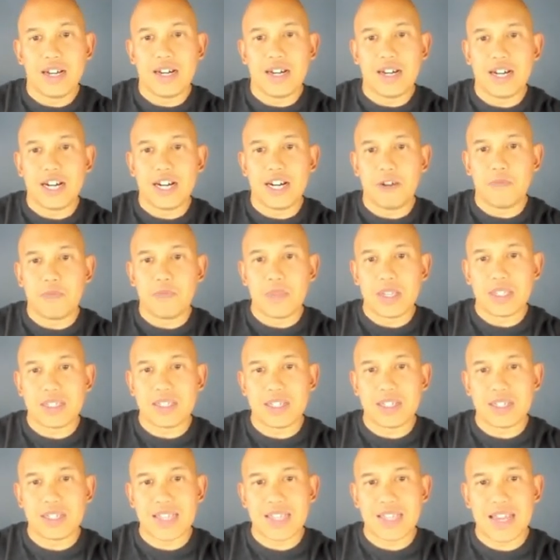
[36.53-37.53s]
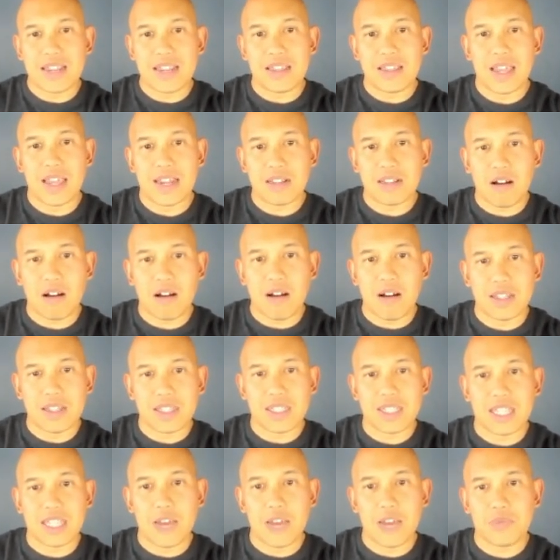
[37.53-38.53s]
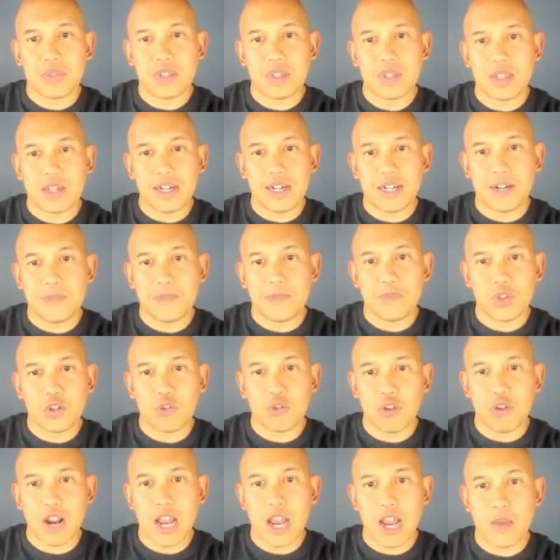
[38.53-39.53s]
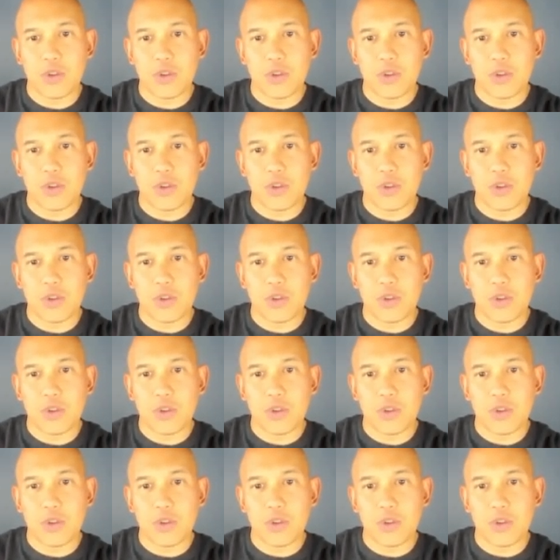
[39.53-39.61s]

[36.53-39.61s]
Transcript: It's just that concept to grab